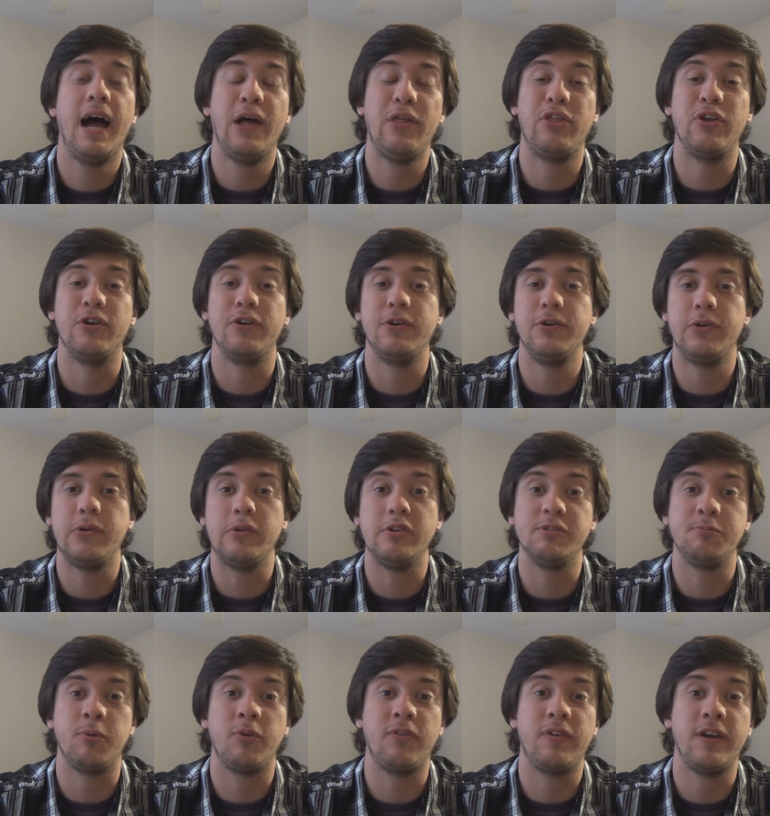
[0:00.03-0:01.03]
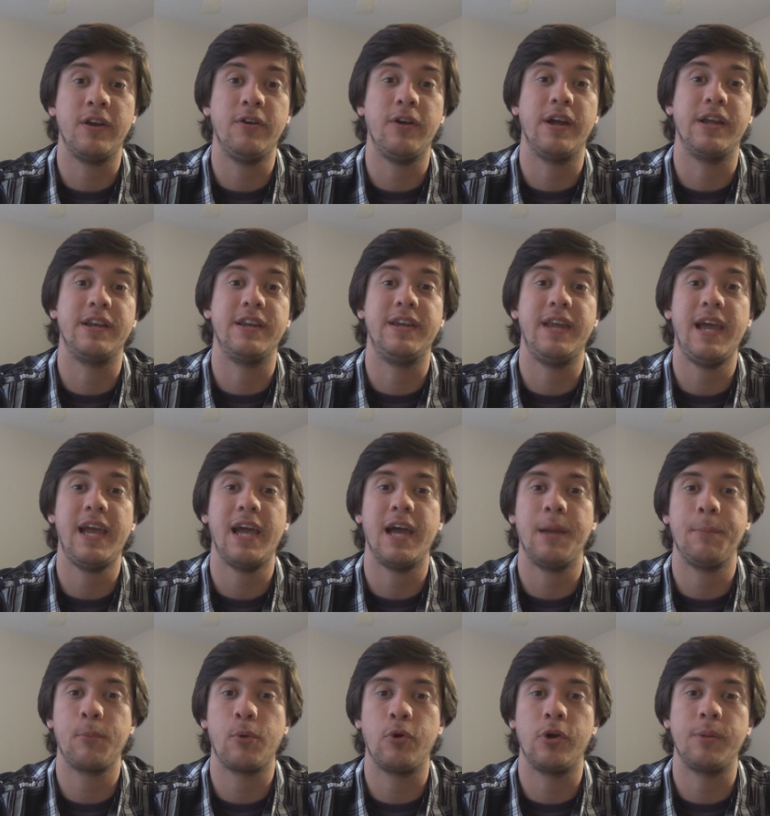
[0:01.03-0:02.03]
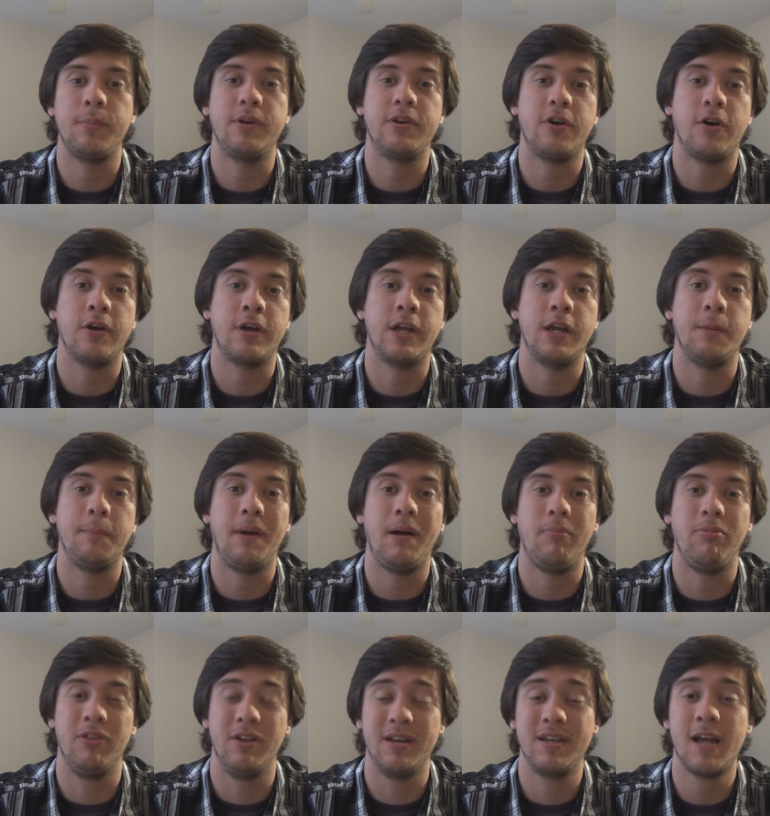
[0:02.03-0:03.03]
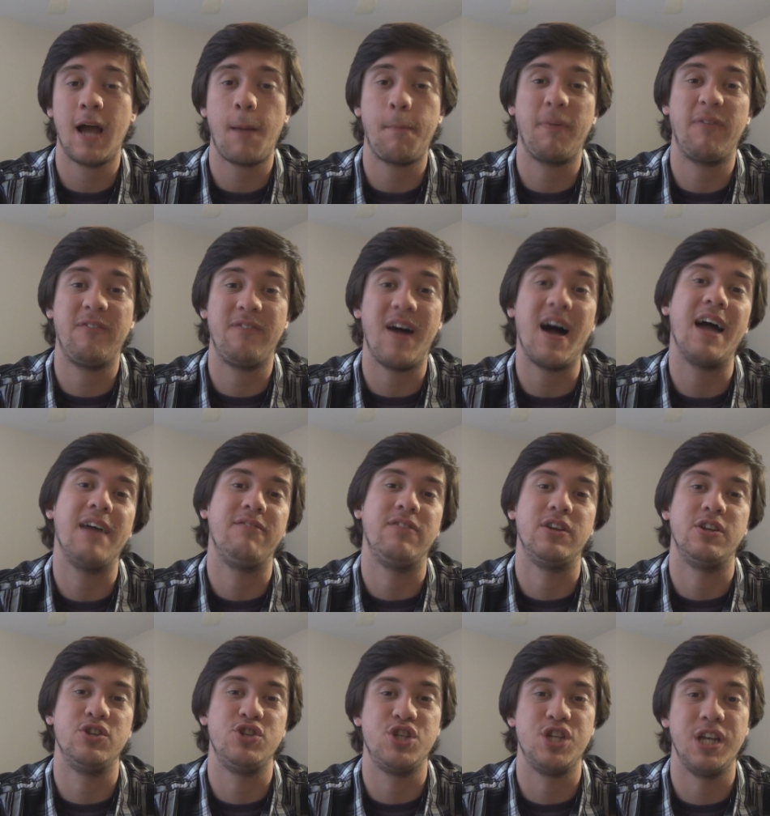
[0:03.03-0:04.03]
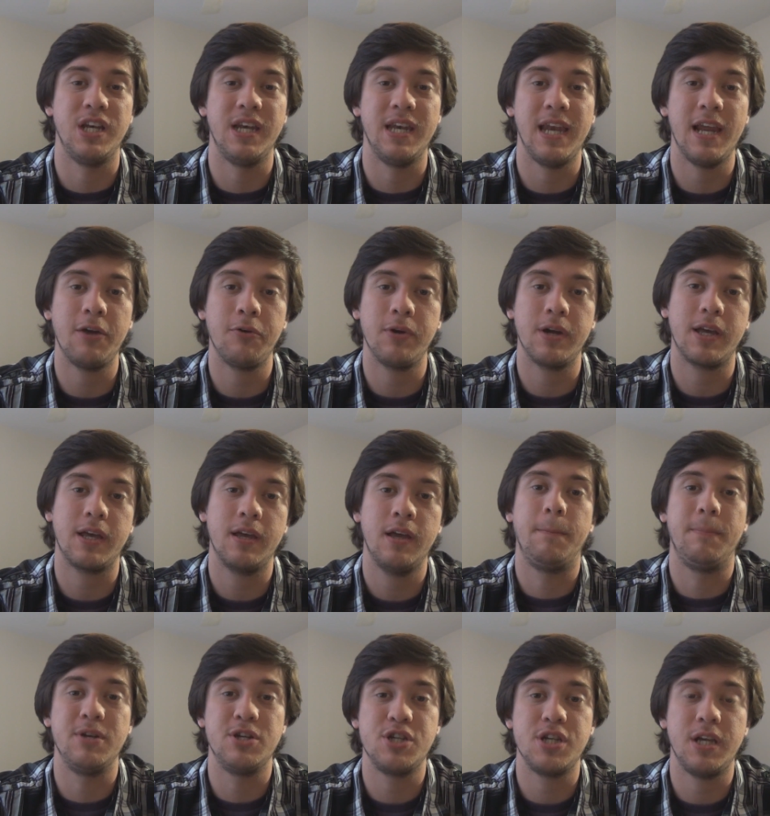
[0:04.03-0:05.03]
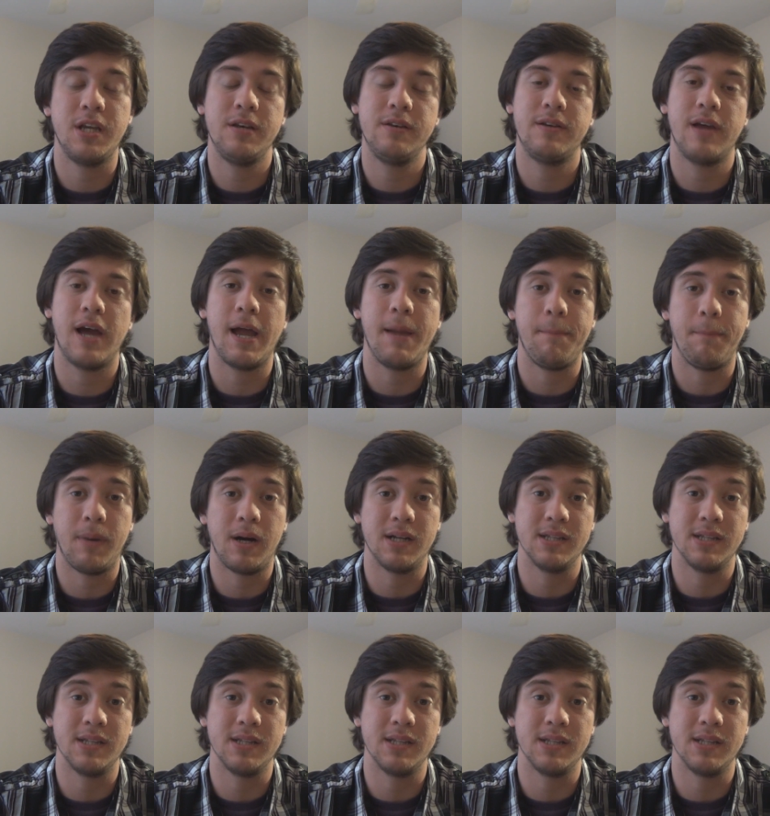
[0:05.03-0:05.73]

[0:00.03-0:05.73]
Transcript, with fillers: Hi there, Yu-Gi-Oh! Smurf here, and today I'm going to be talking about the top five generic machine-type